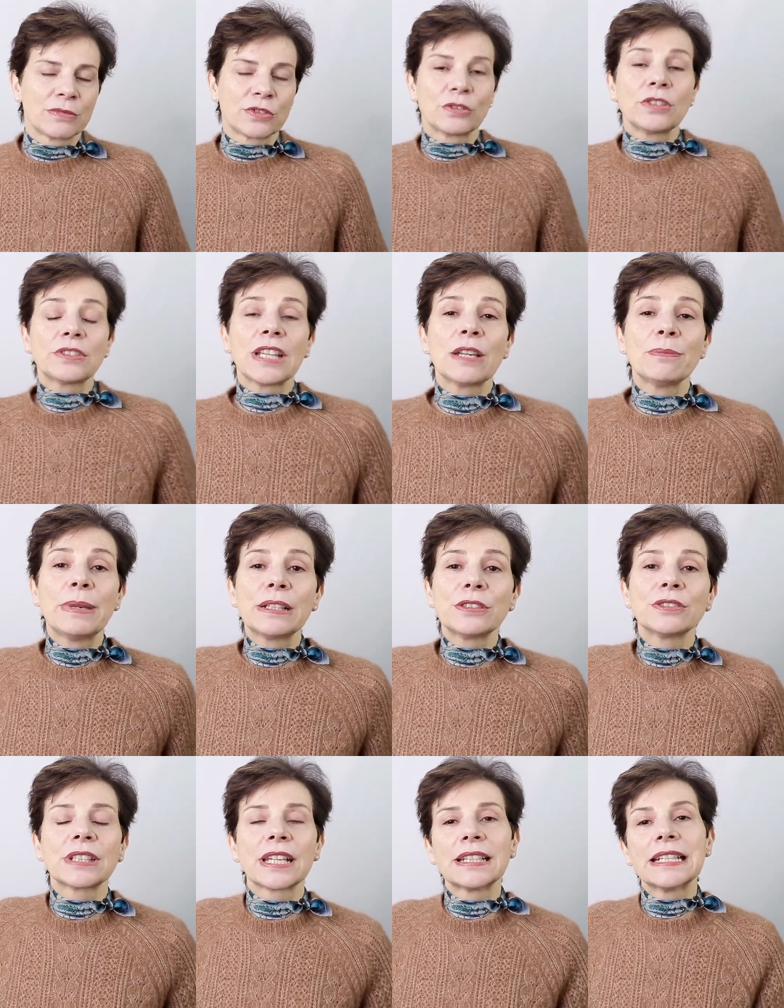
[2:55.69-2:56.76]
So the tie
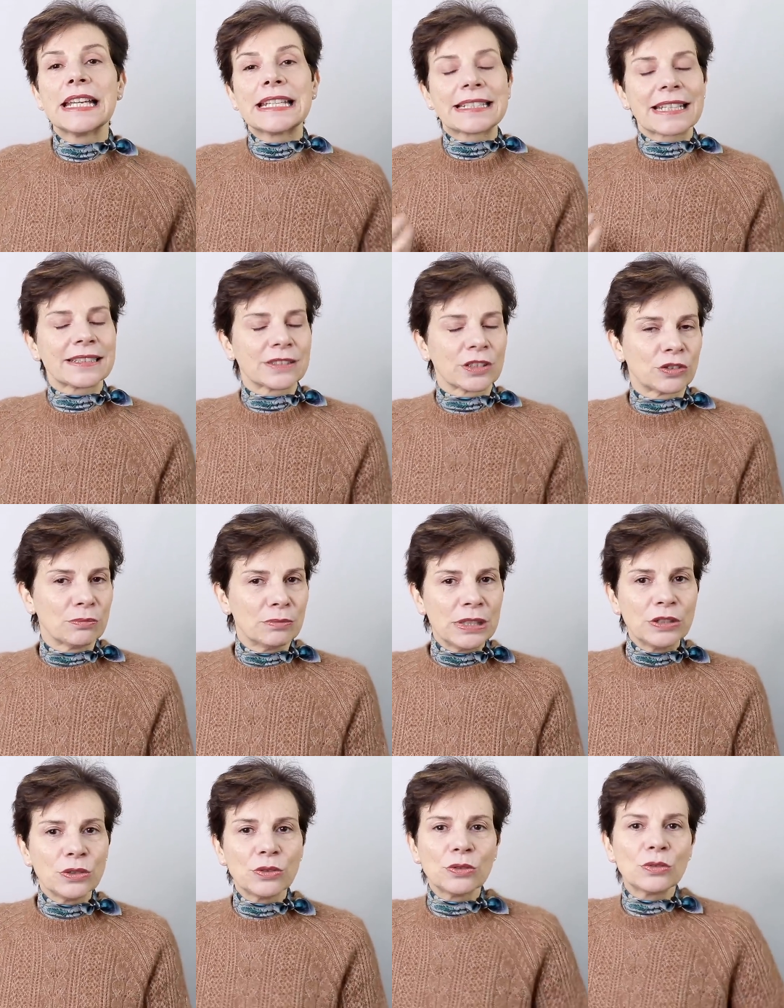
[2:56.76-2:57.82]
belt you can tie at the
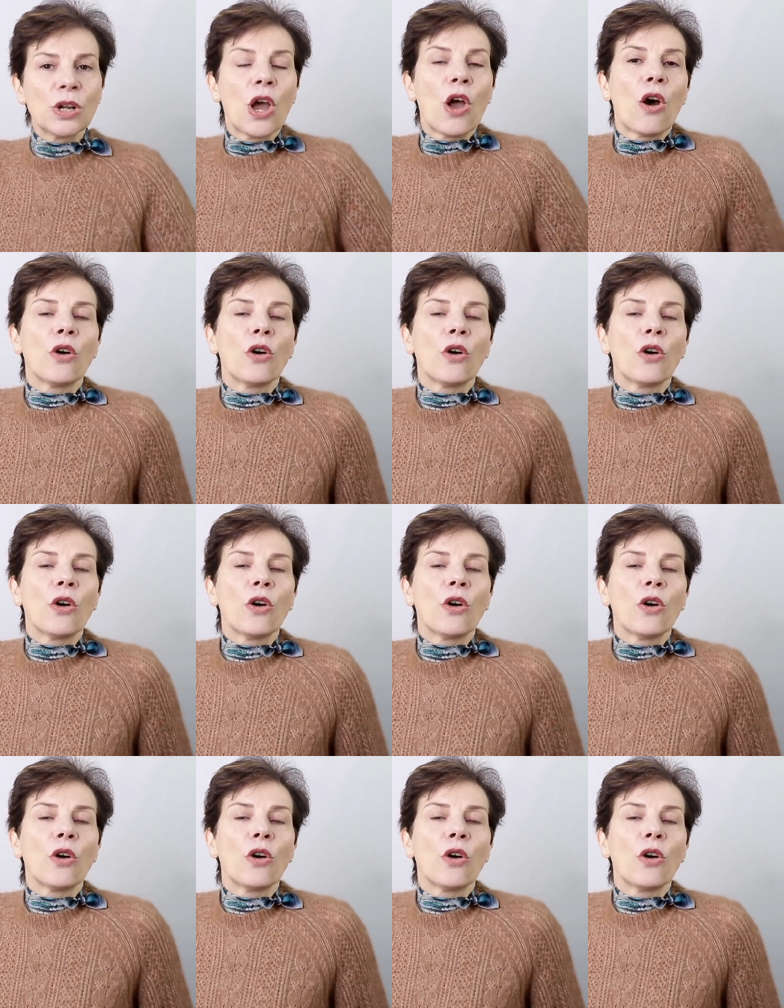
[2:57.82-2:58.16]
middle,